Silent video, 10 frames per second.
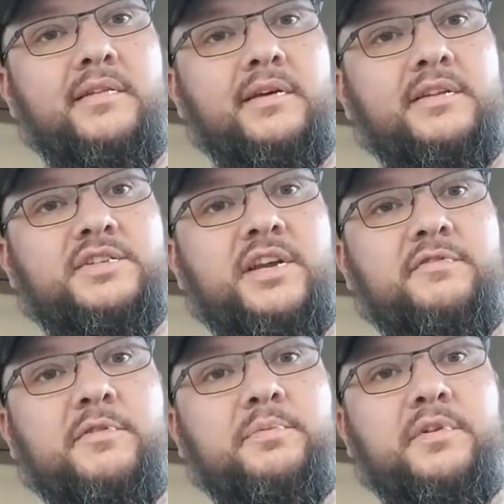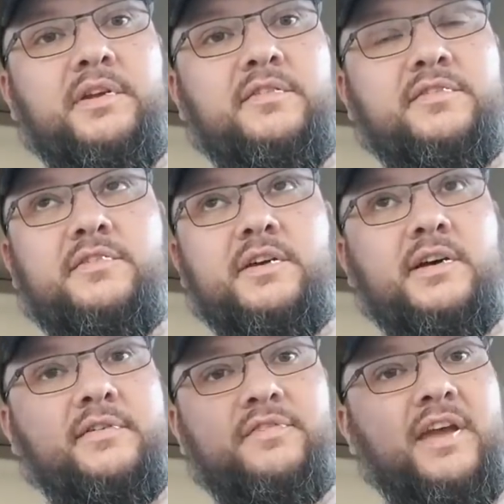the chief of police
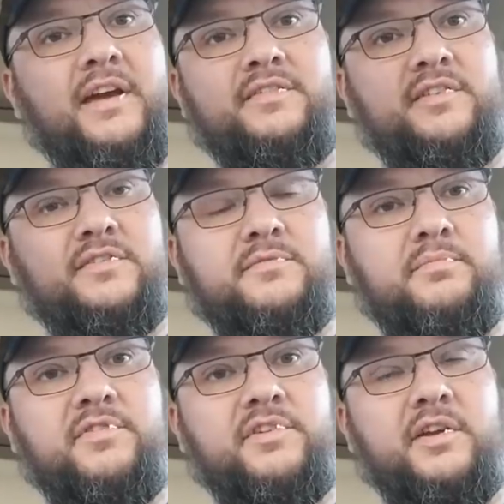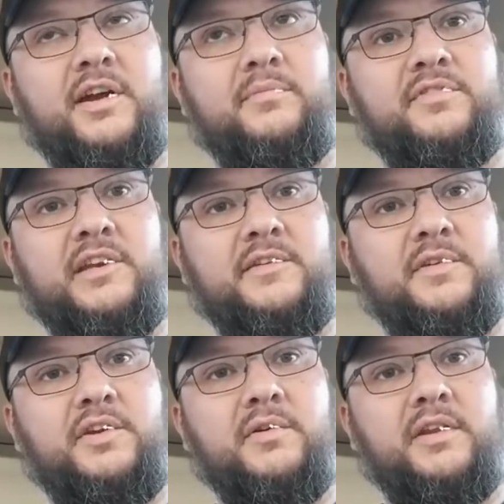of Texas, stood up and said, "If
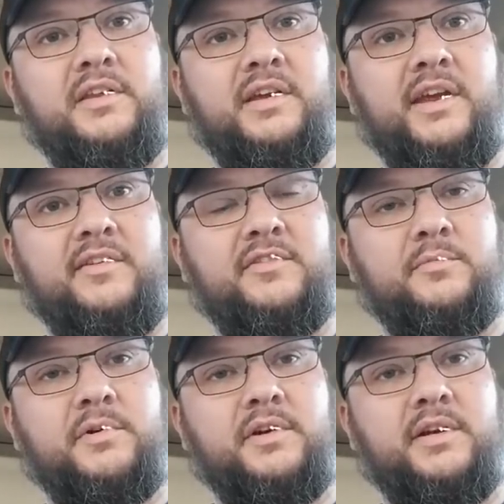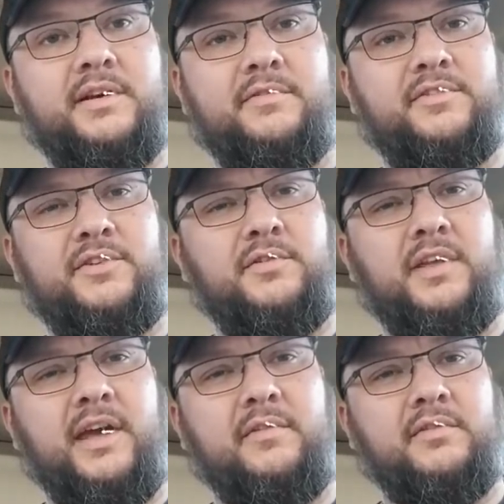you do anything against him, we're going to sue
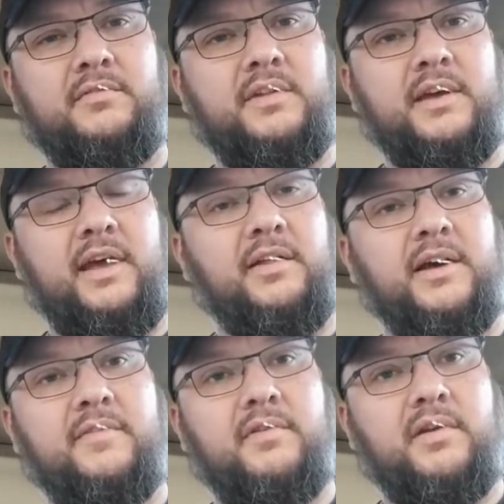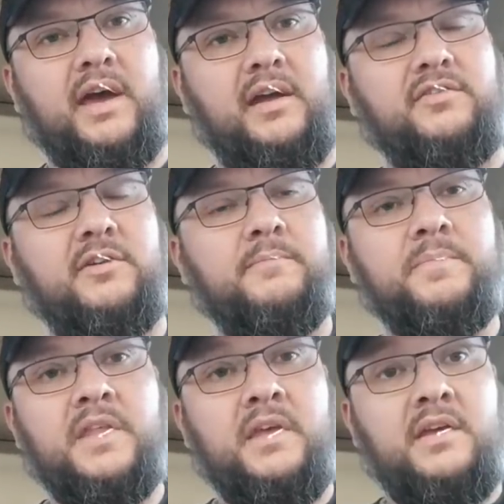the hell the hell out of you guys."
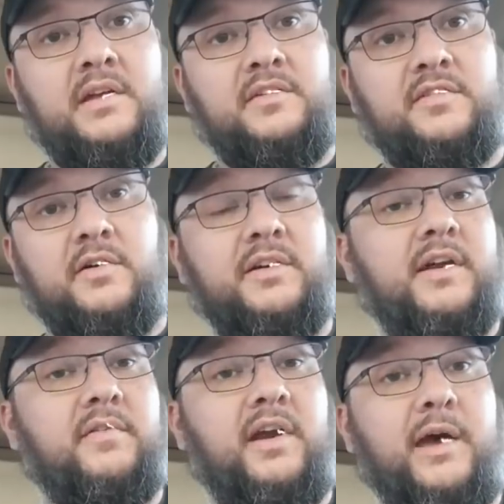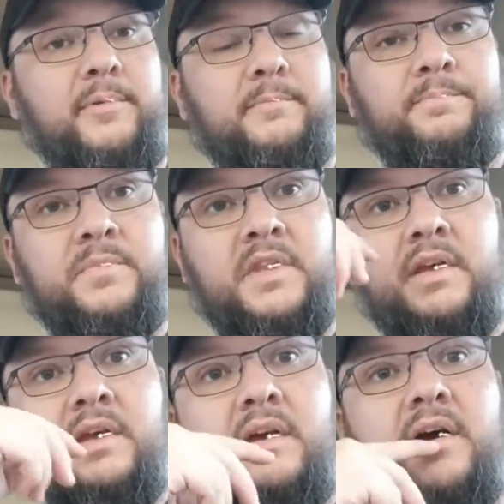So it never happened.
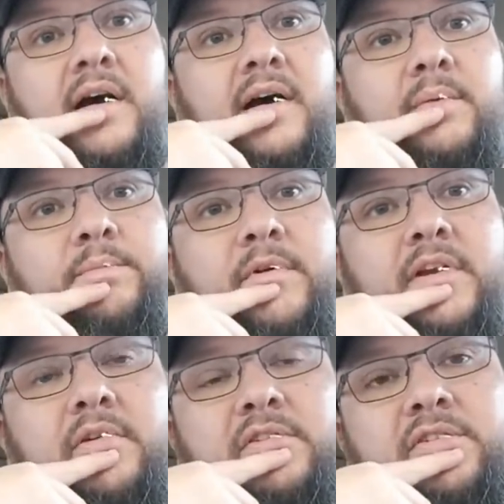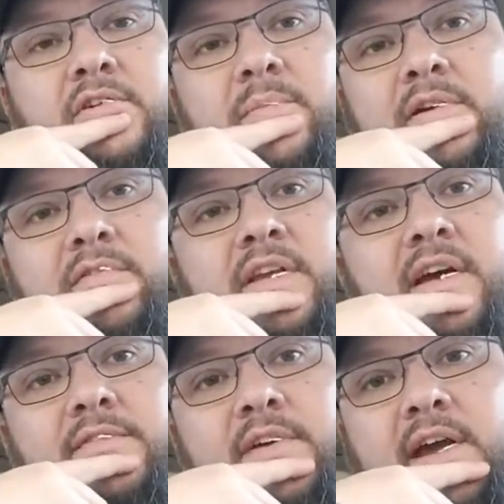Um, we know they're still in bed with
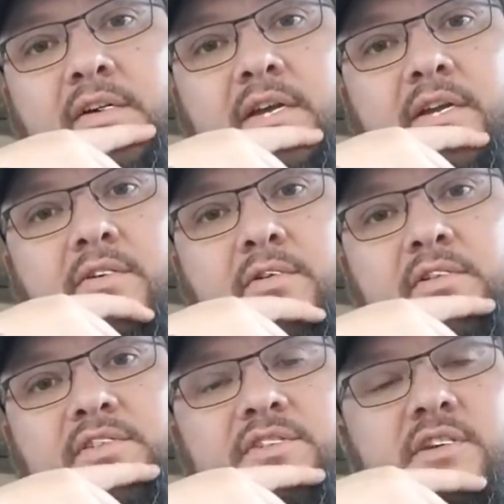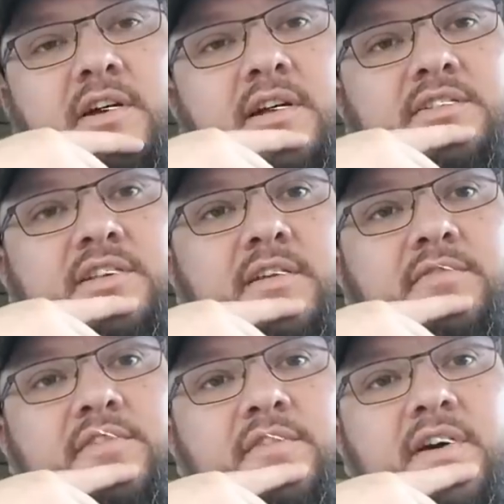Leon Valley, and of course, uh,
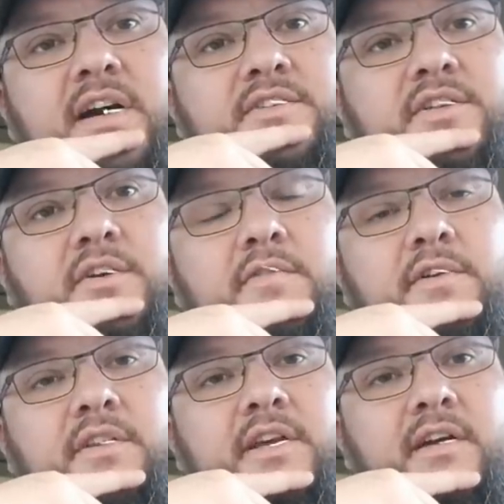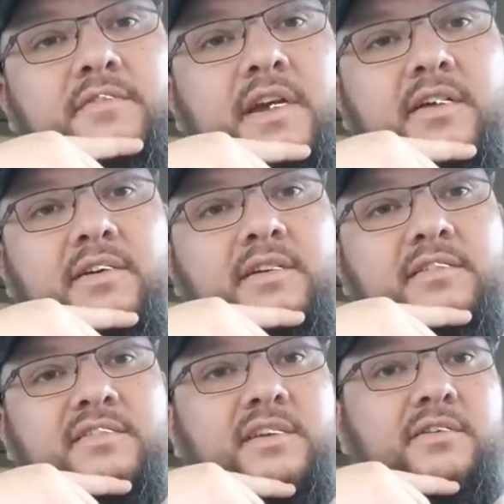Chief Salvaggio over in Leon Valley
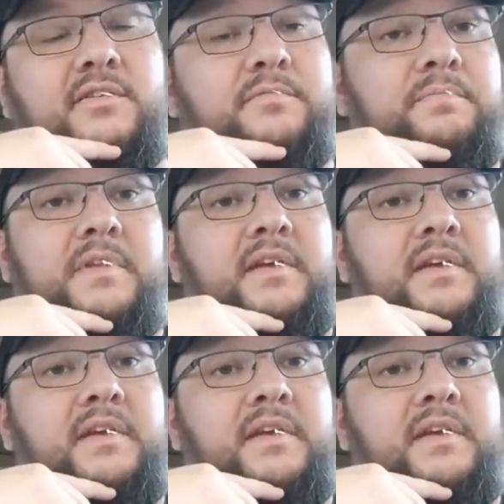is still,